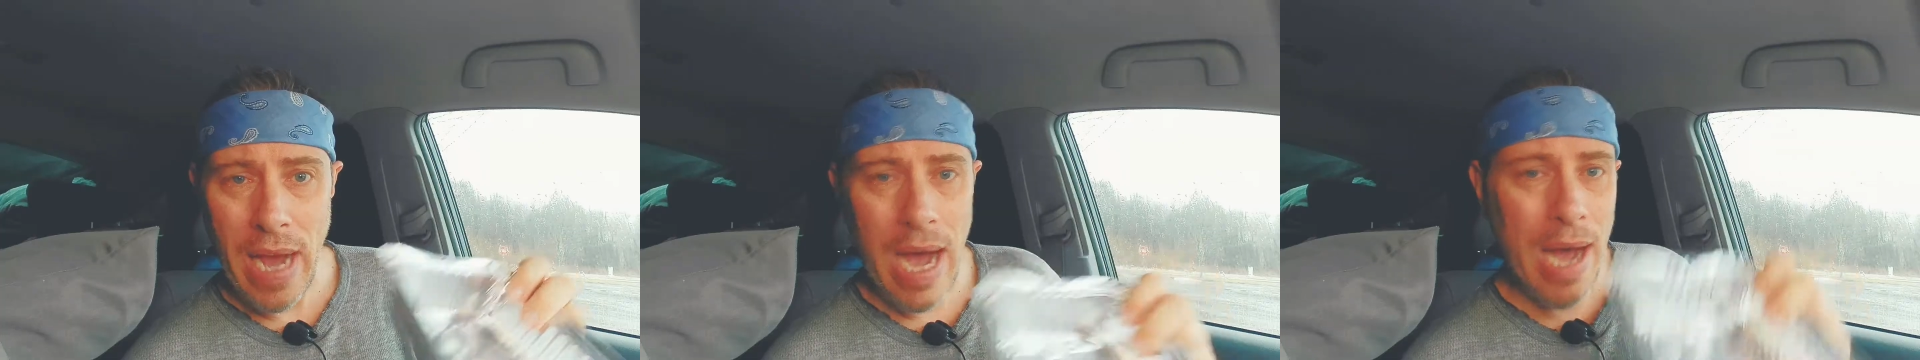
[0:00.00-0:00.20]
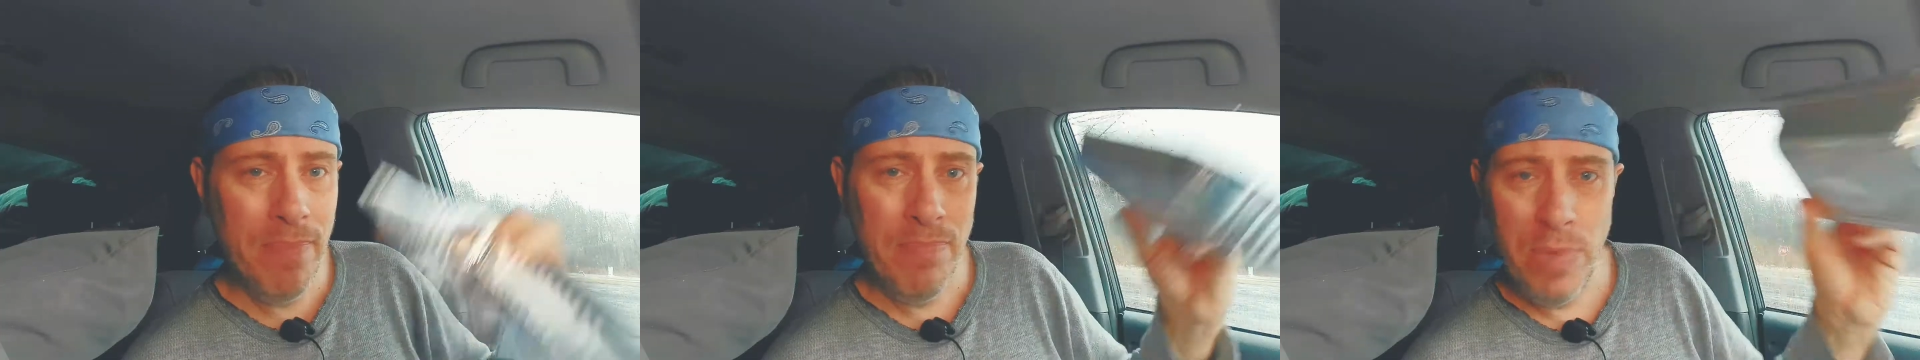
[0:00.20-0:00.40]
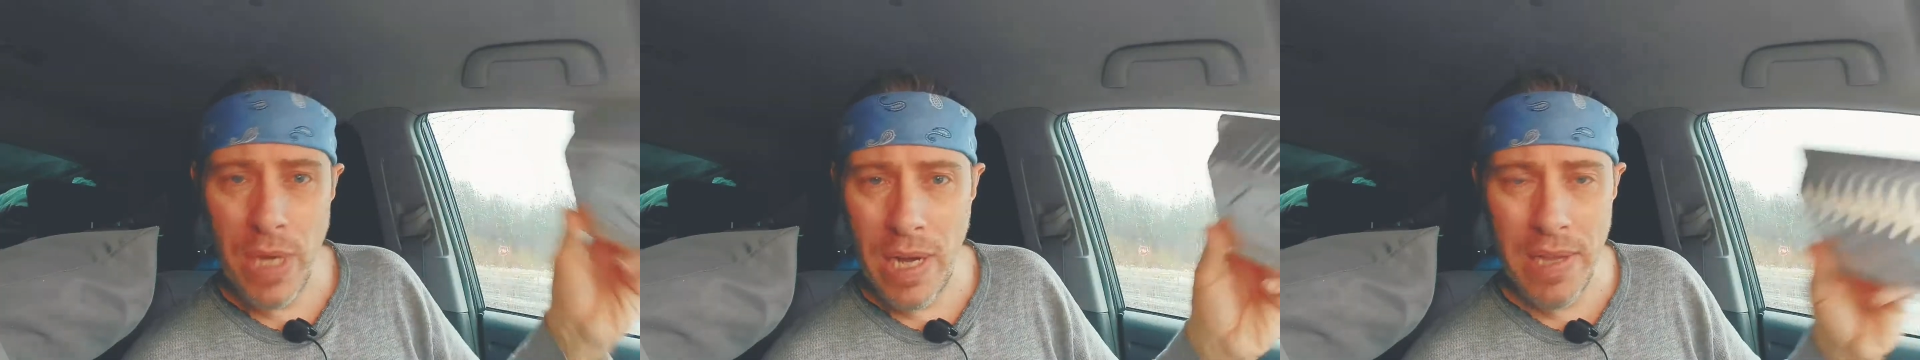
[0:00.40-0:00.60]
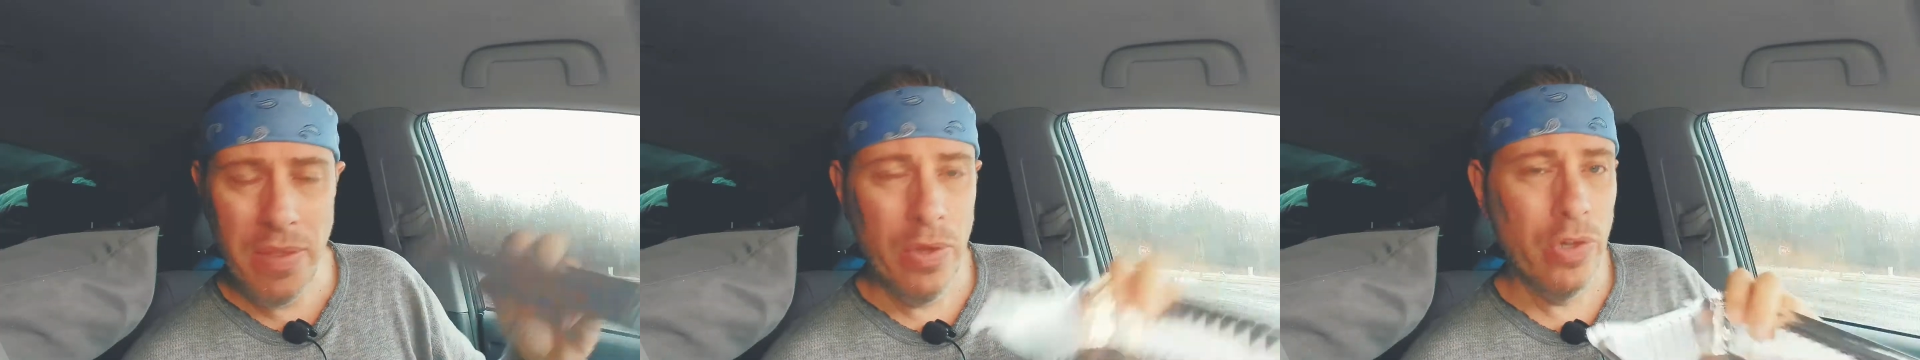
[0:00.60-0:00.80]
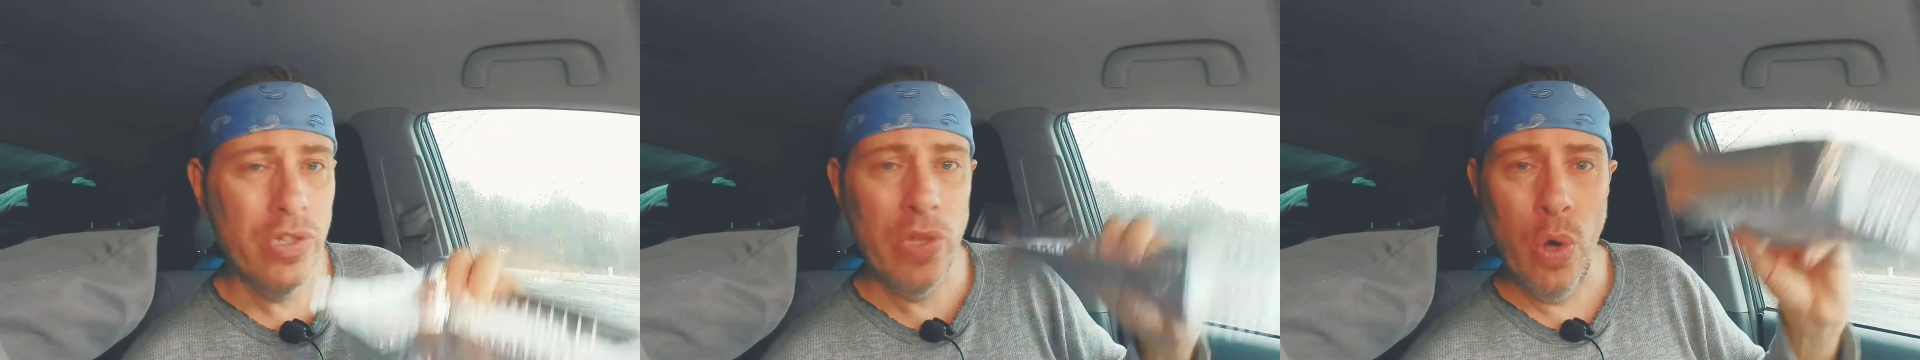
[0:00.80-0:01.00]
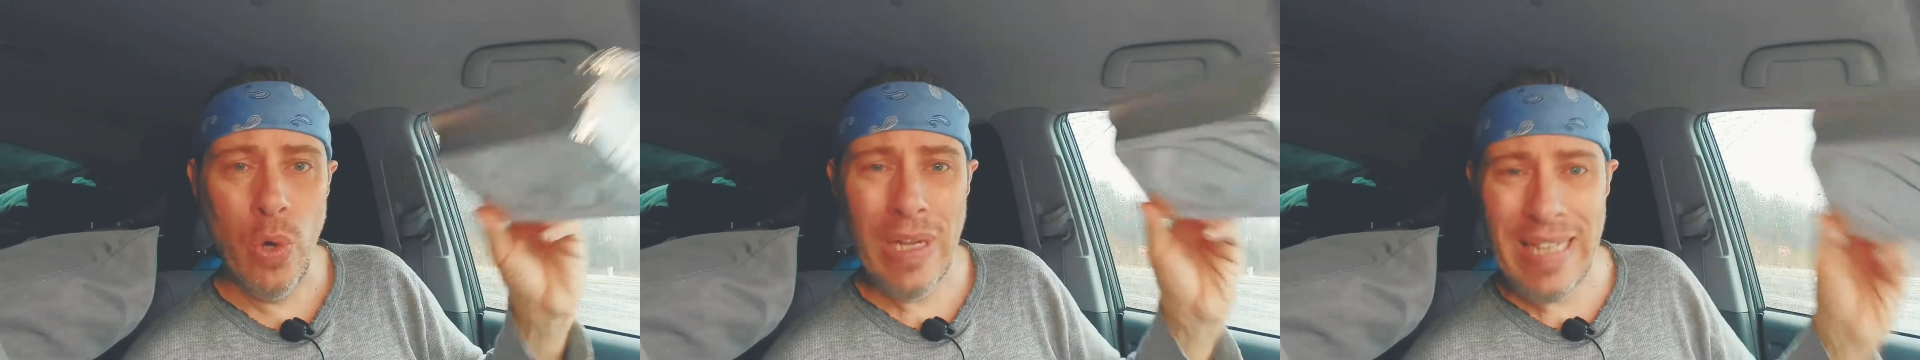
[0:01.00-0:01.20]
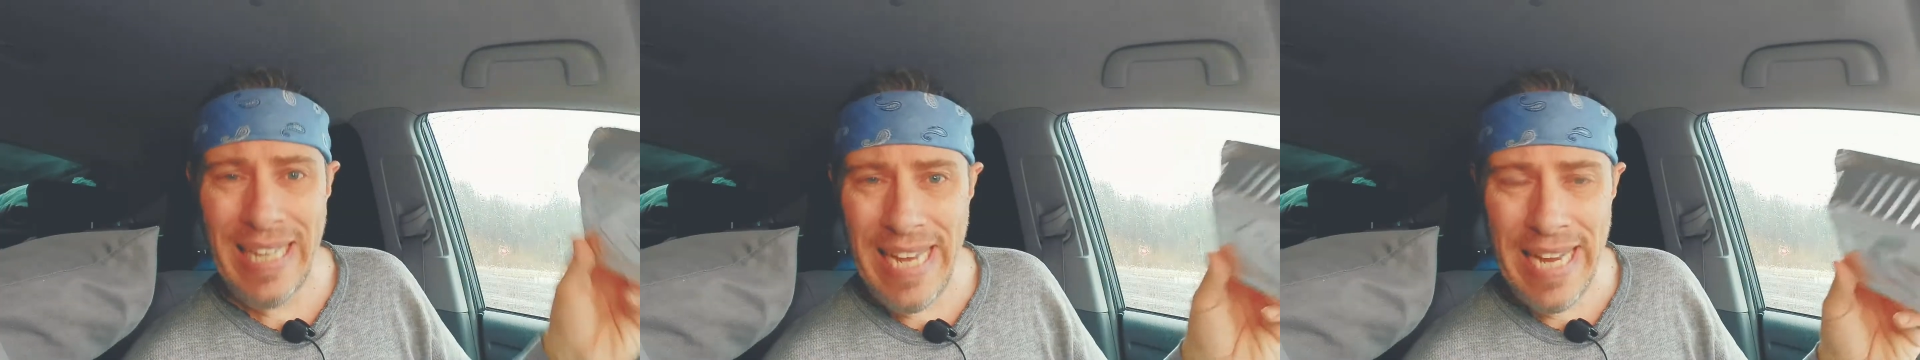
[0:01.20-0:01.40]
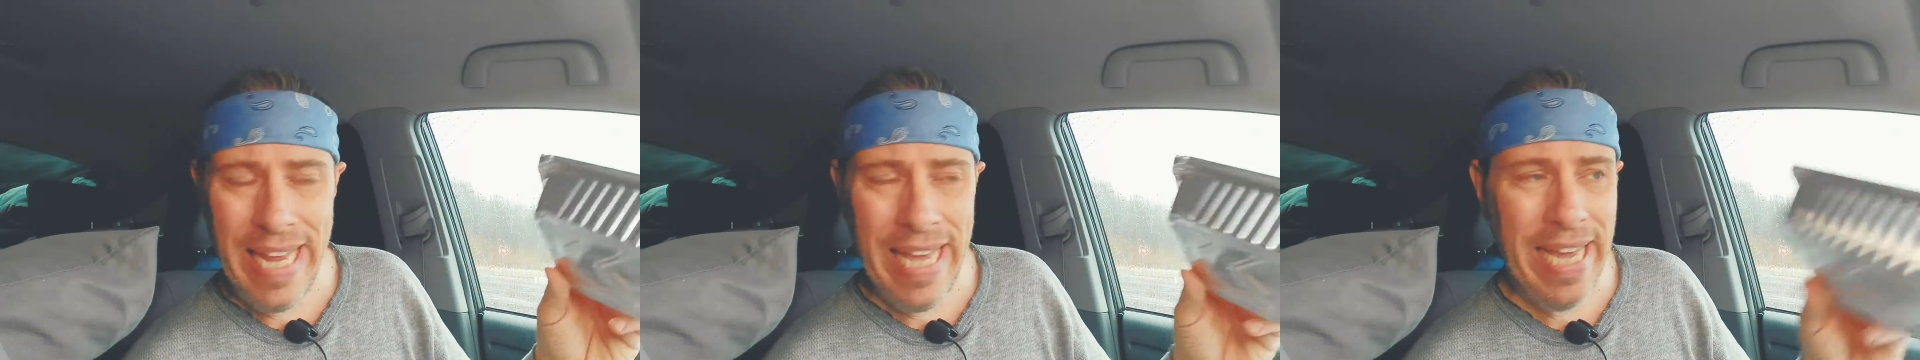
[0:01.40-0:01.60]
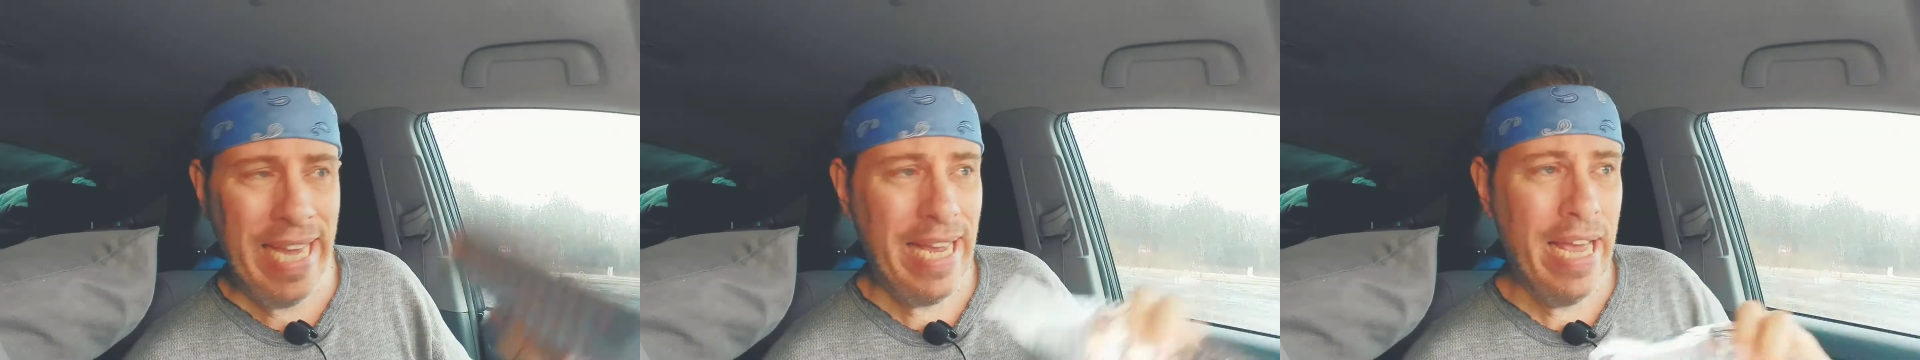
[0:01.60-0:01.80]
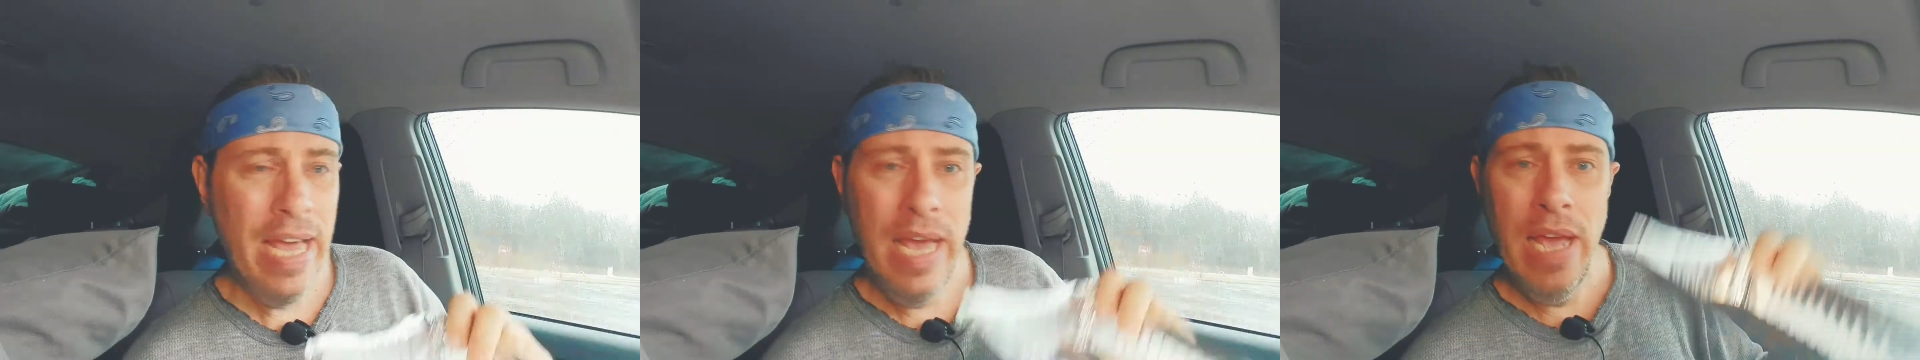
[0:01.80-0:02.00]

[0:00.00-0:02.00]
I'm done. There's no cleaning.